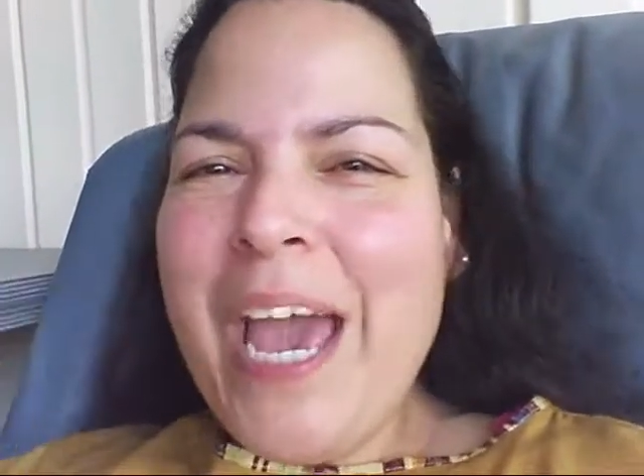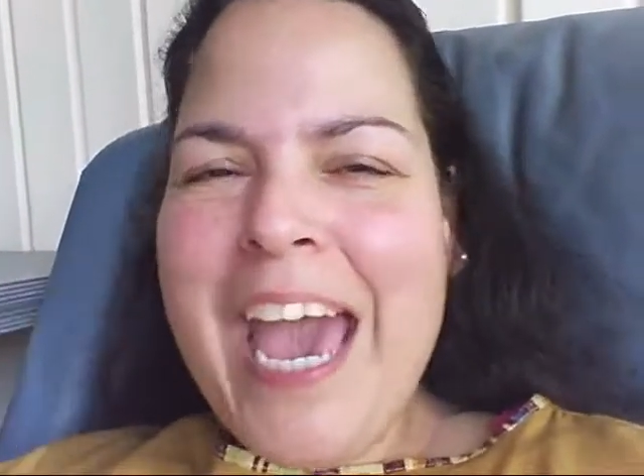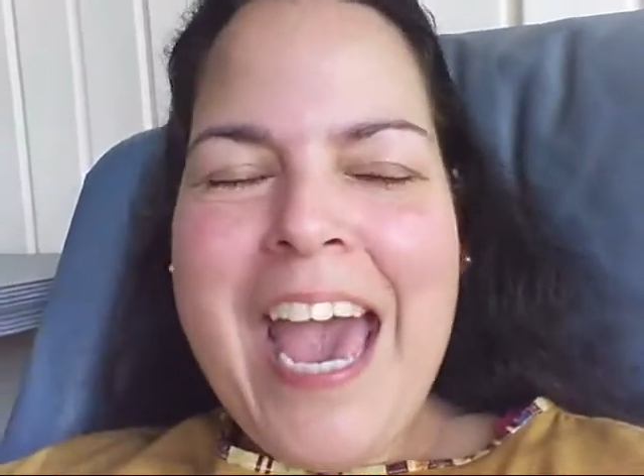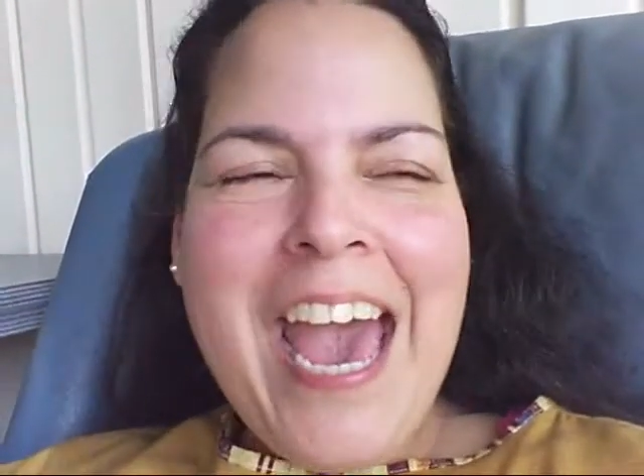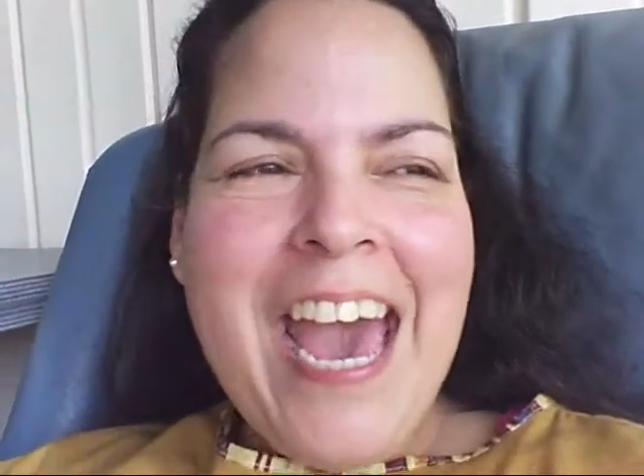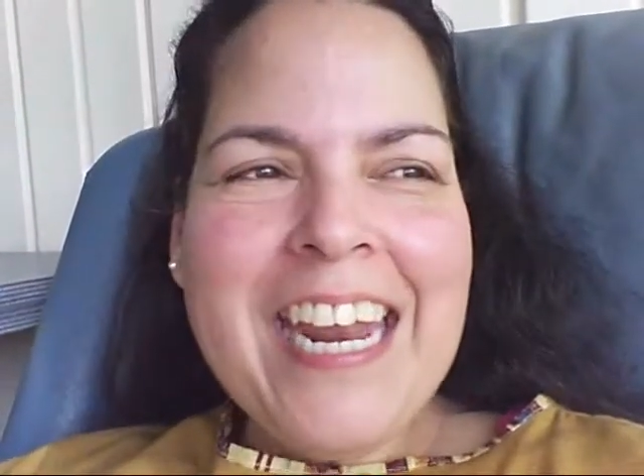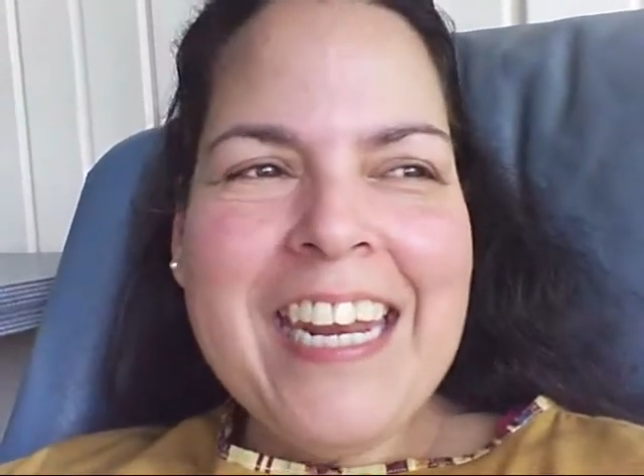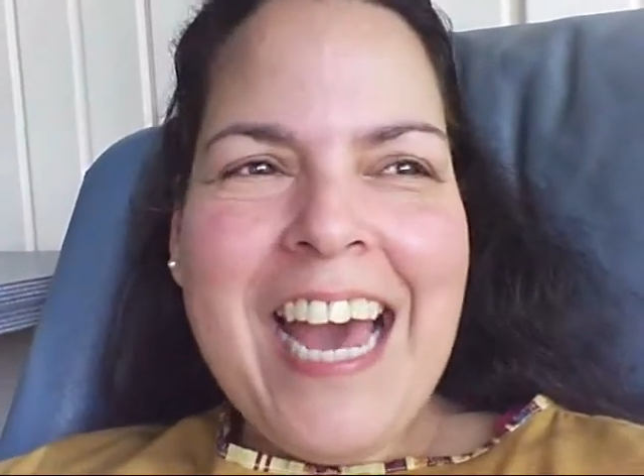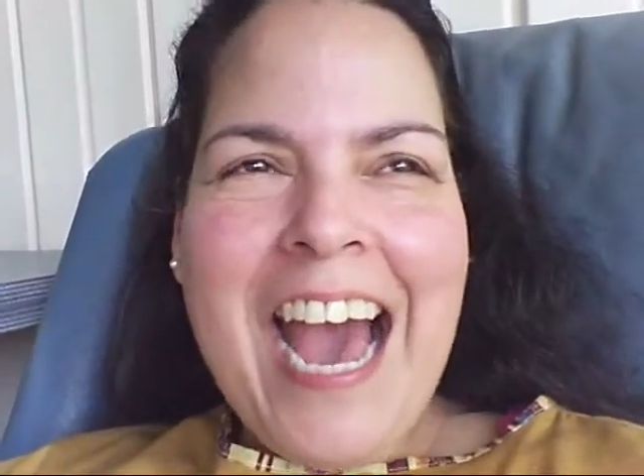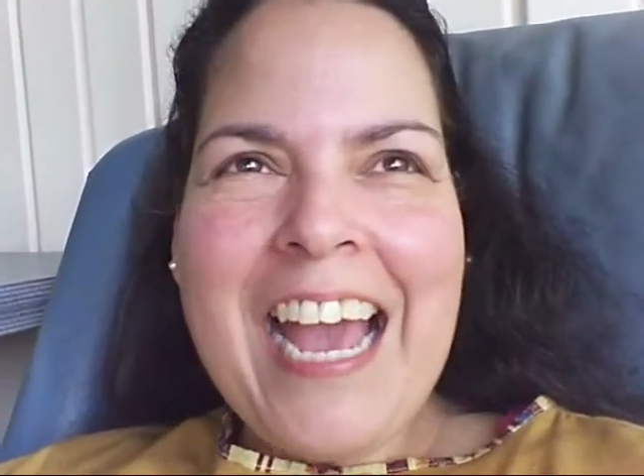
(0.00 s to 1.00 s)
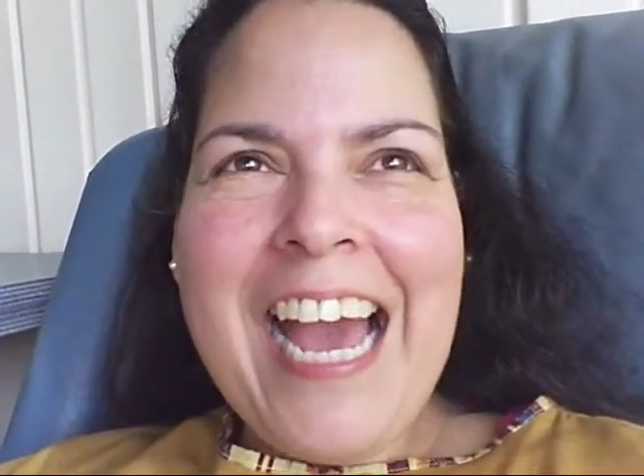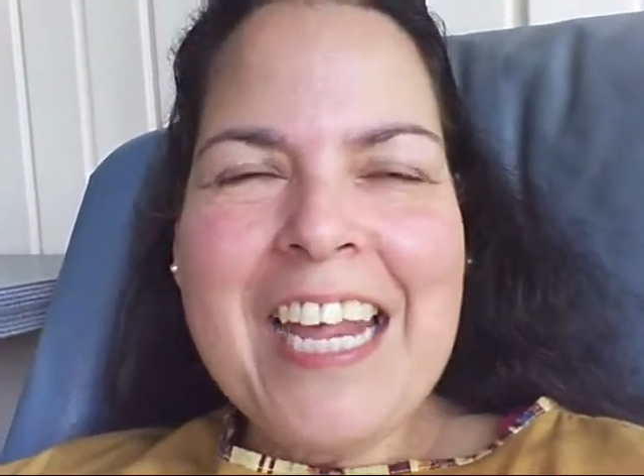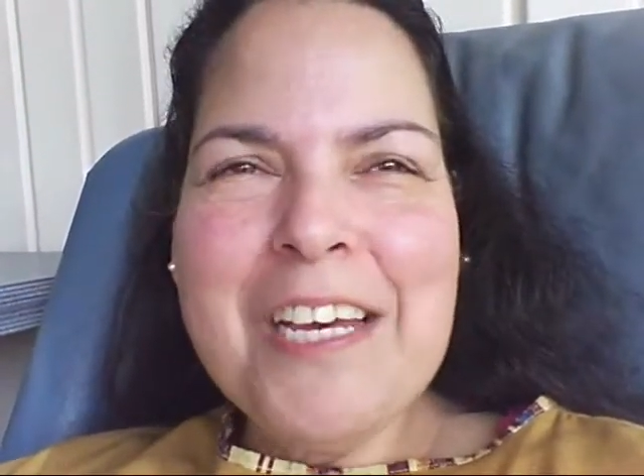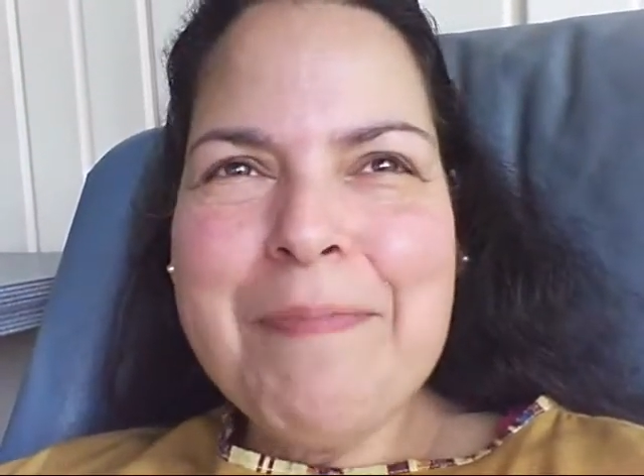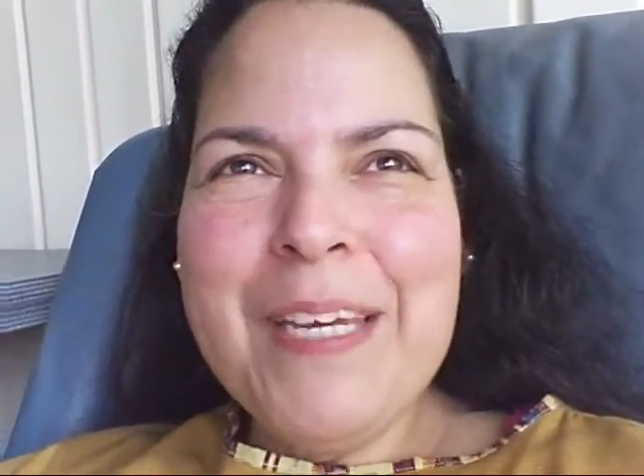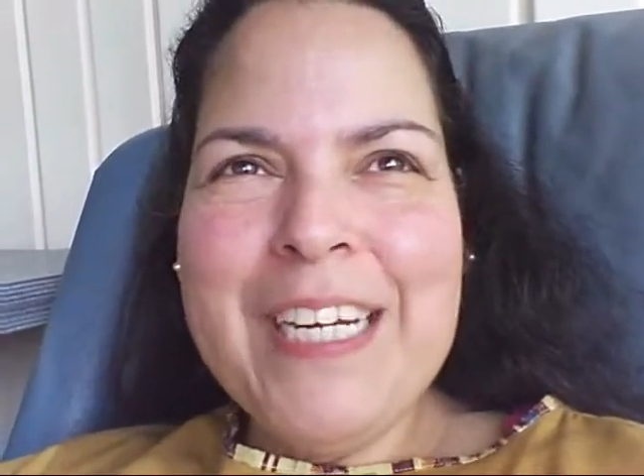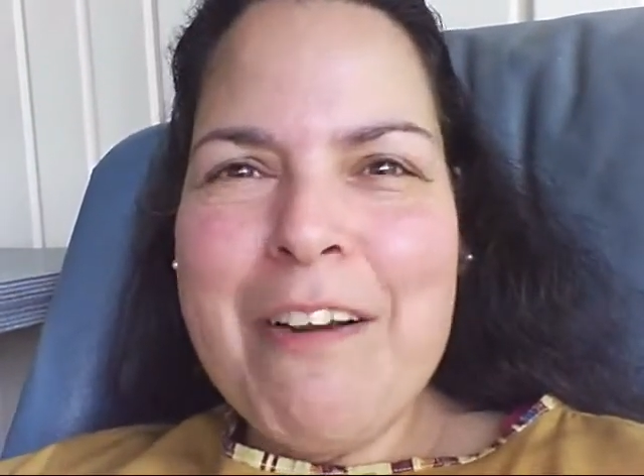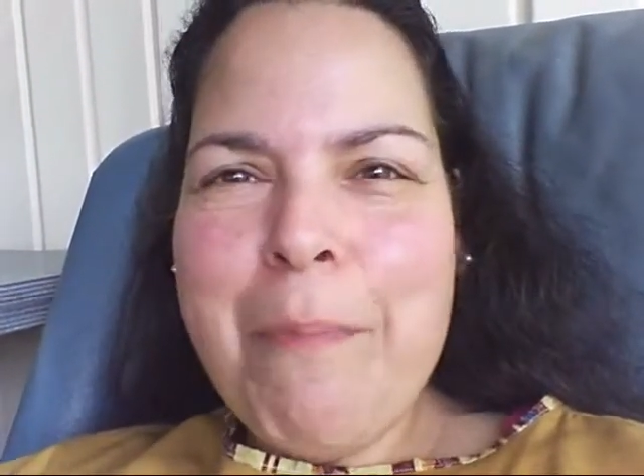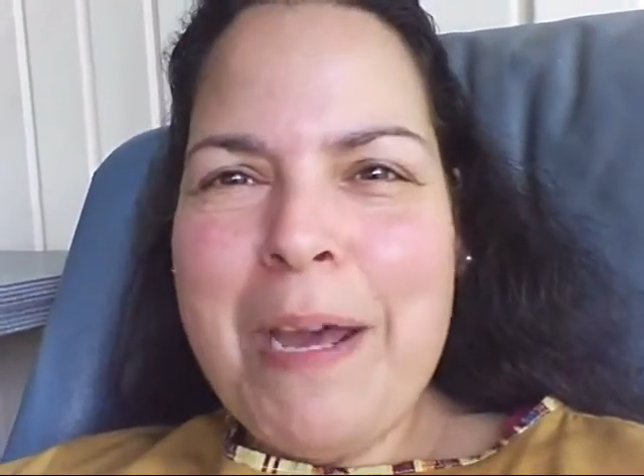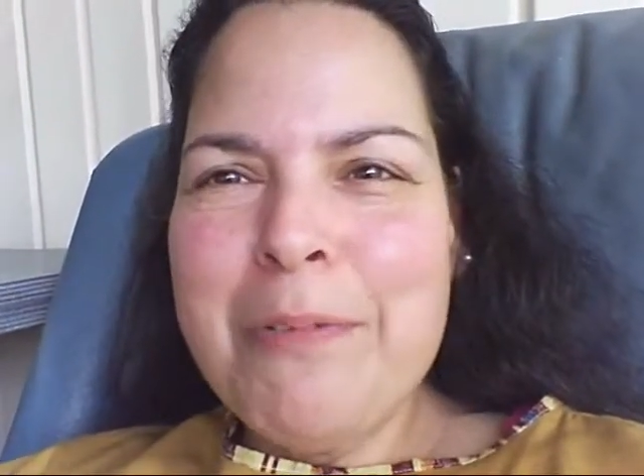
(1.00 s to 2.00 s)
and I got up there, and
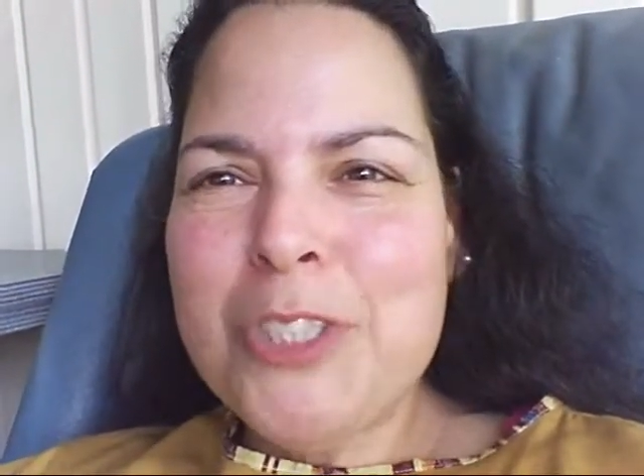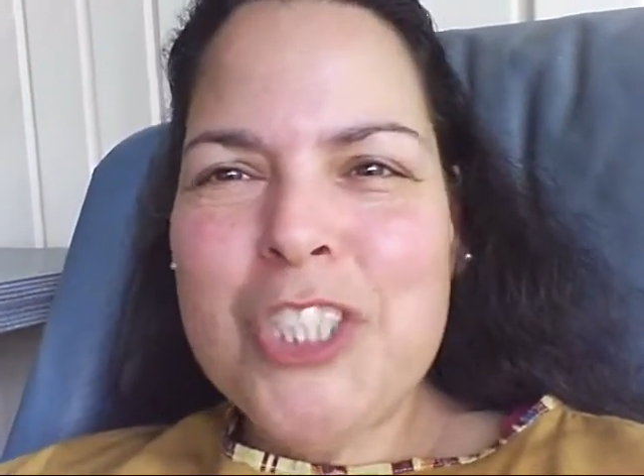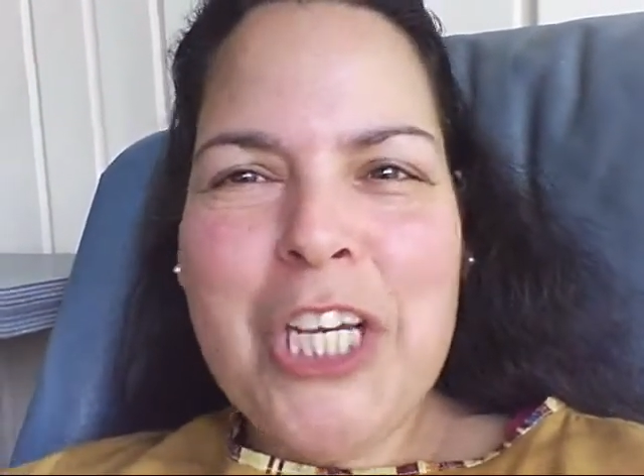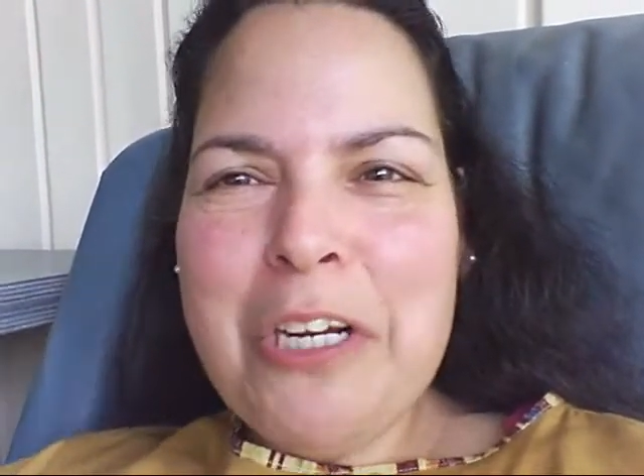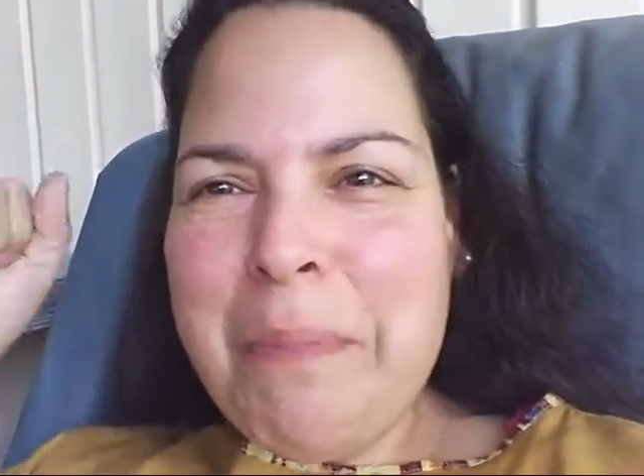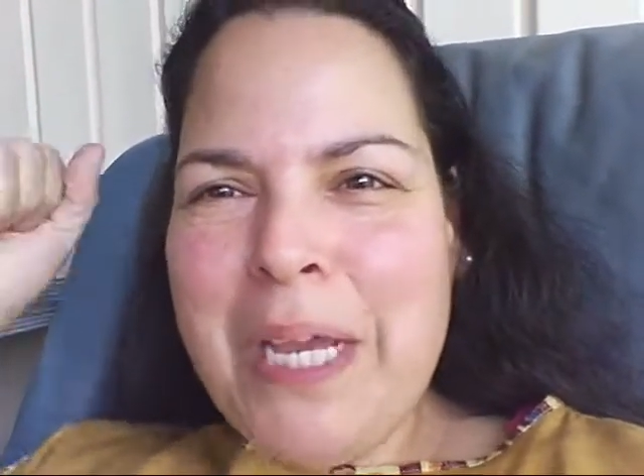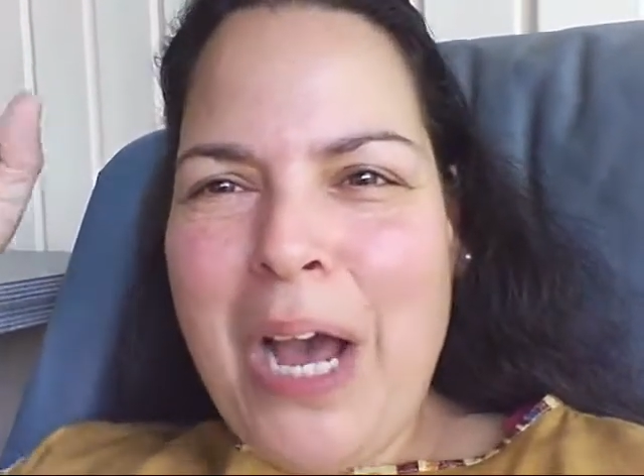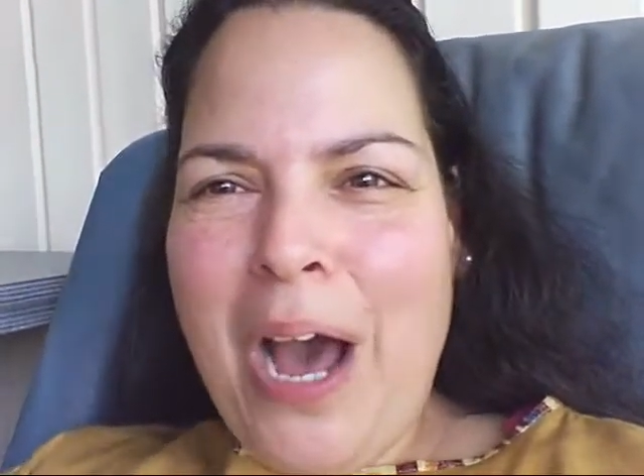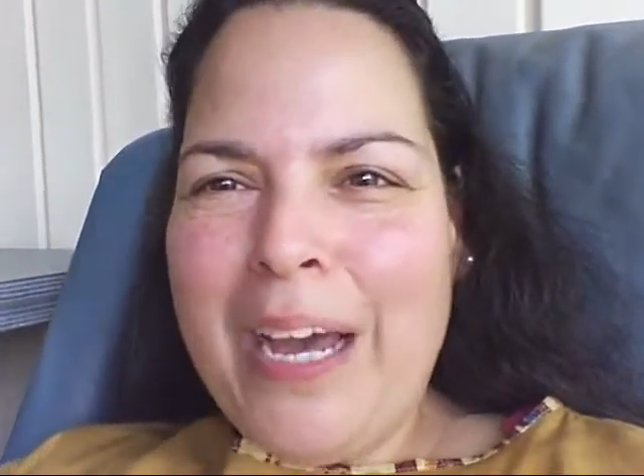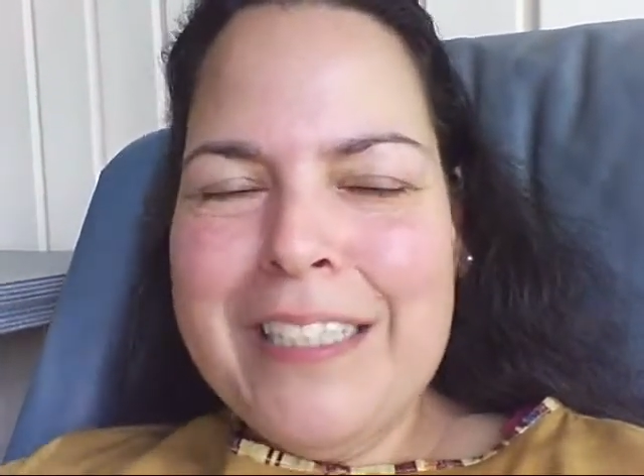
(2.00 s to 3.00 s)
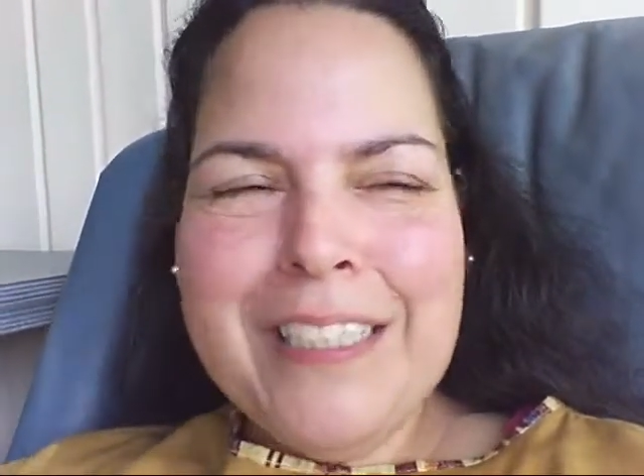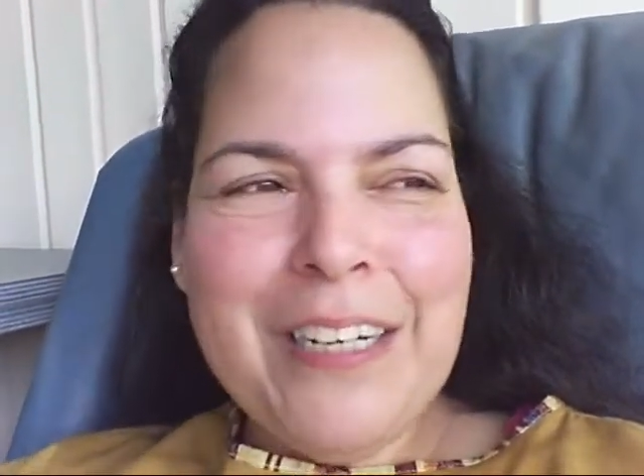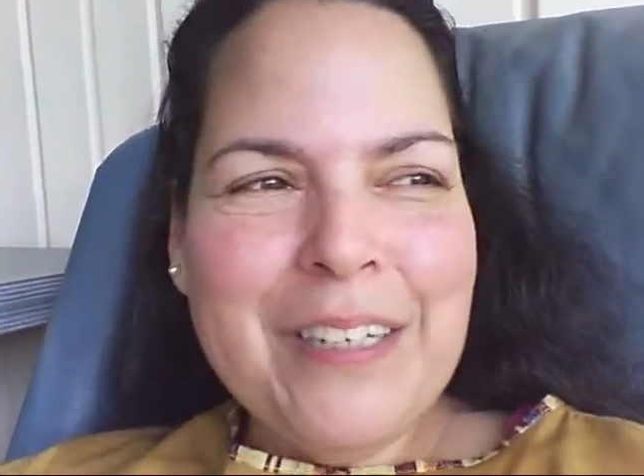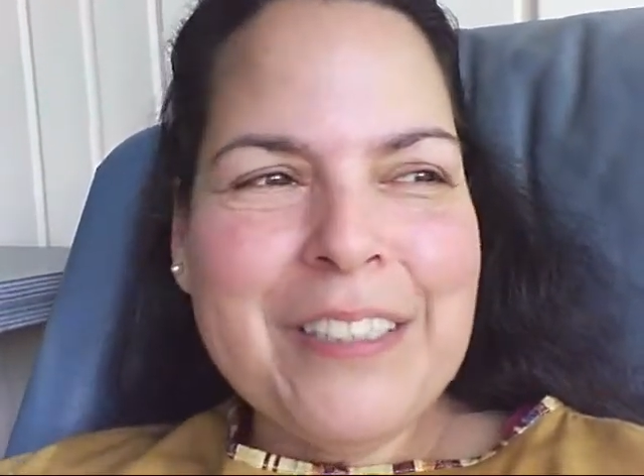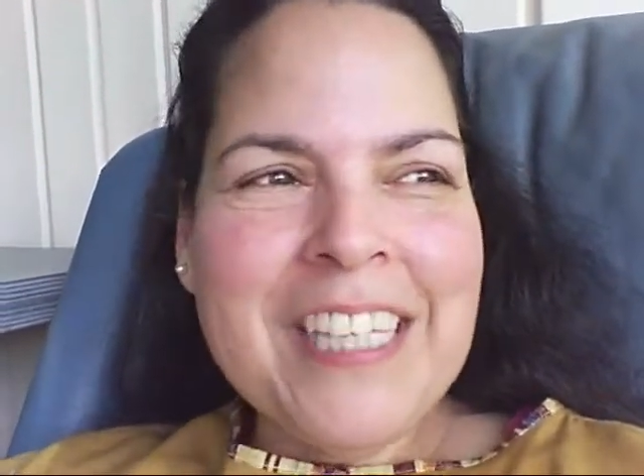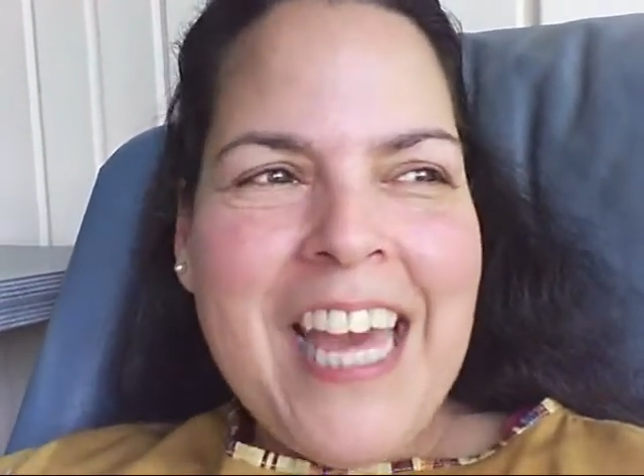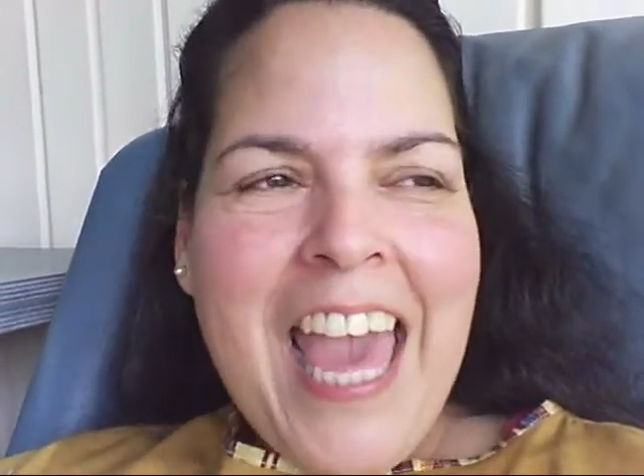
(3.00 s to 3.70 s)
everybody was cheering me on, And